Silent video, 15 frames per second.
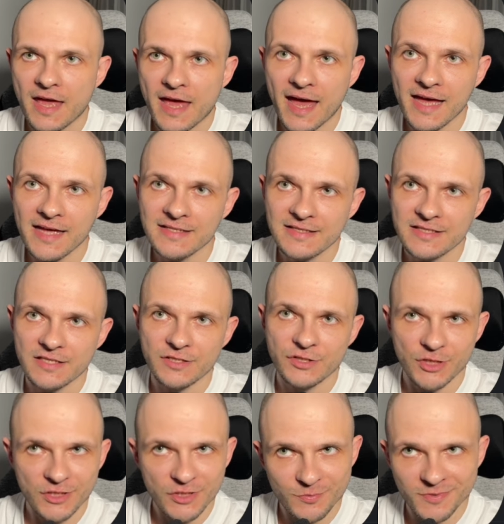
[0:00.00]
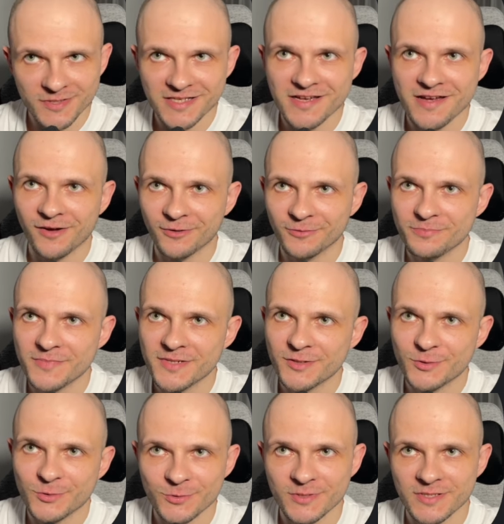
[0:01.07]
And ChatGPT helped me
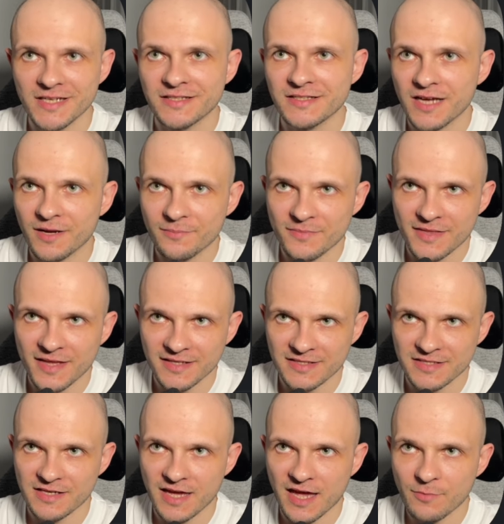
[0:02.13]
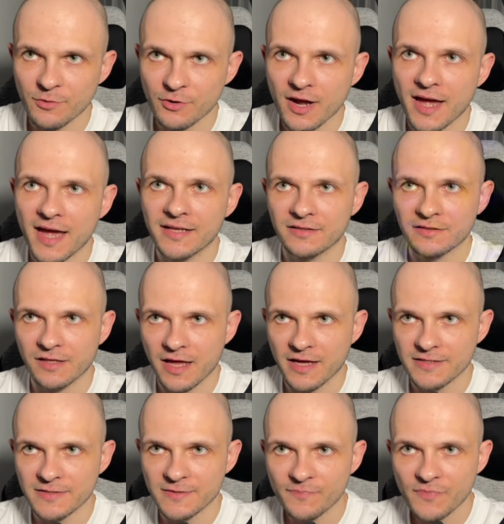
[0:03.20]
to set up that camera and light